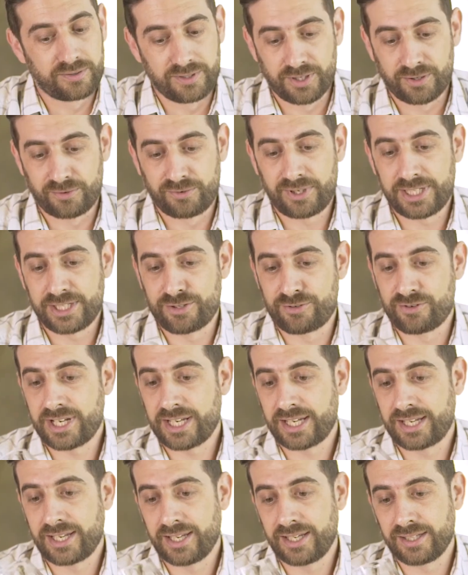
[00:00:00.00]
You're really
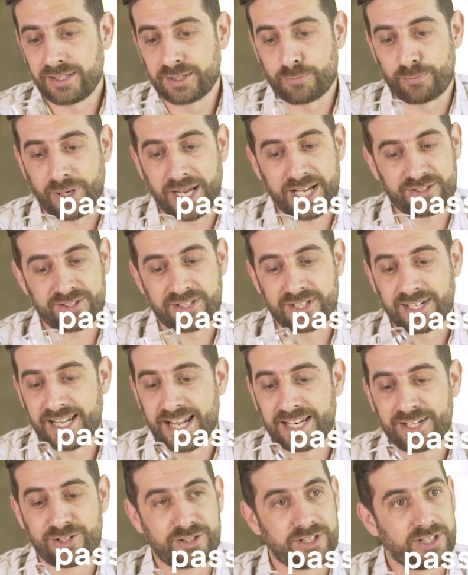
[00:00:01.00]
drinking the passion and
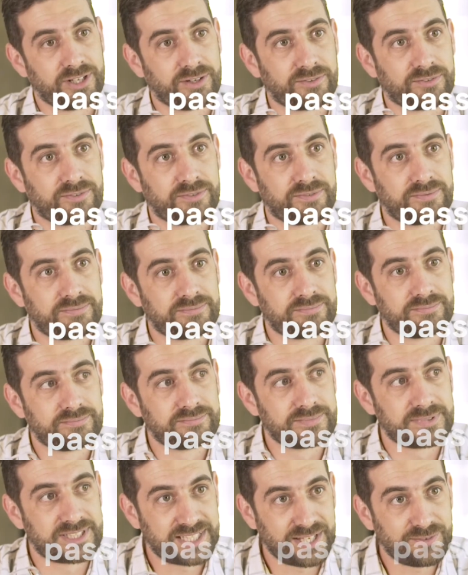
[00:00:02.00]
energy of
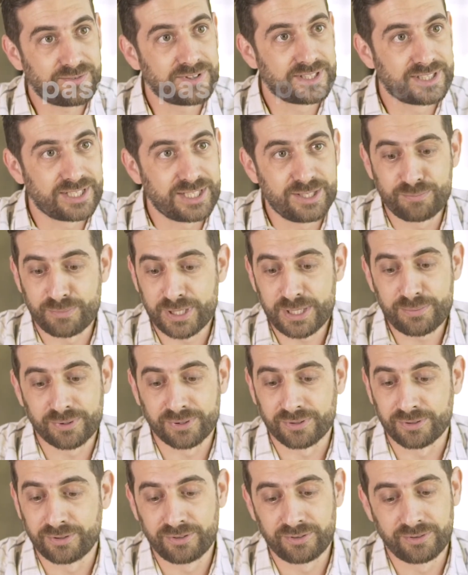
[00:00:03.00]
17
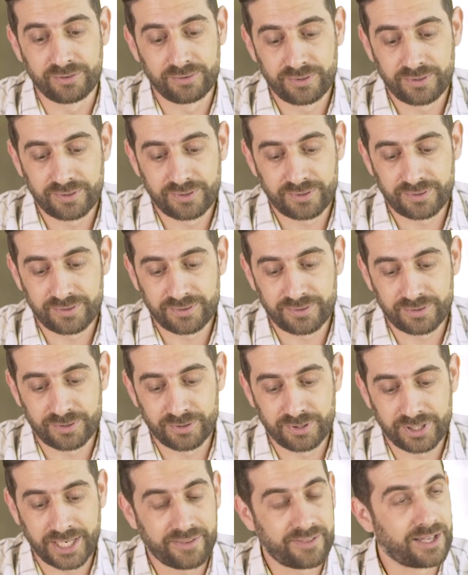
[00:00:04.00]
people who,
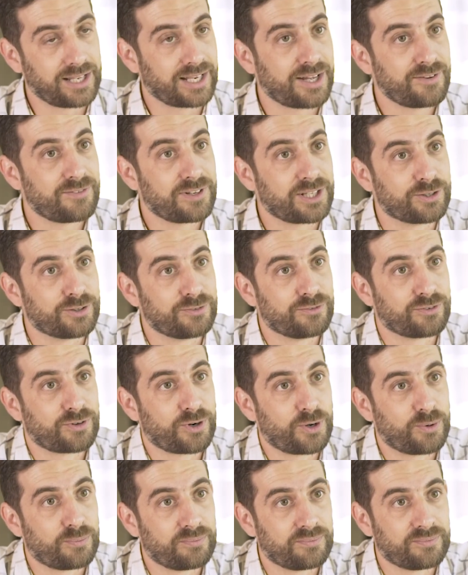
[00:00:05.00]
who get their livelihood
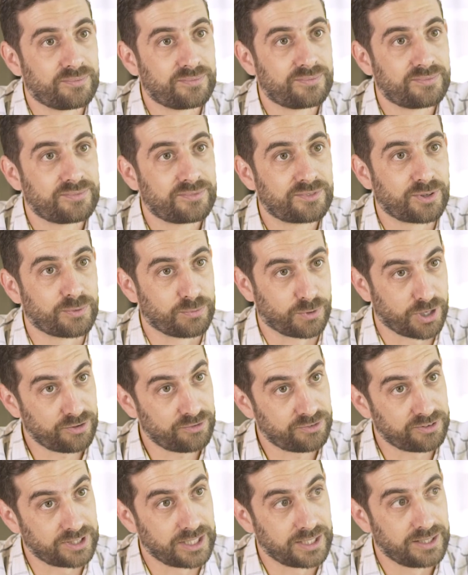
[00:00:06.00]
from from
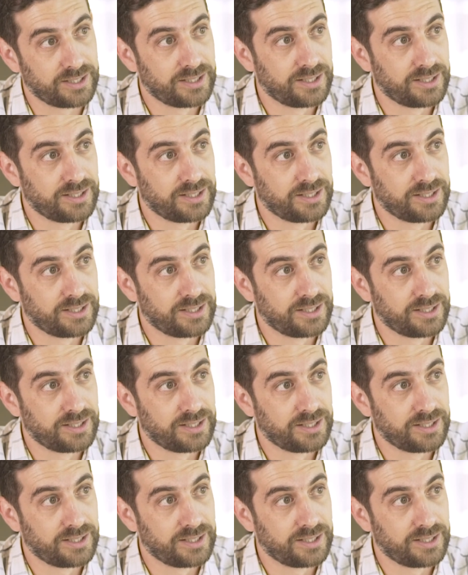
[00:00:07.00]
coffee.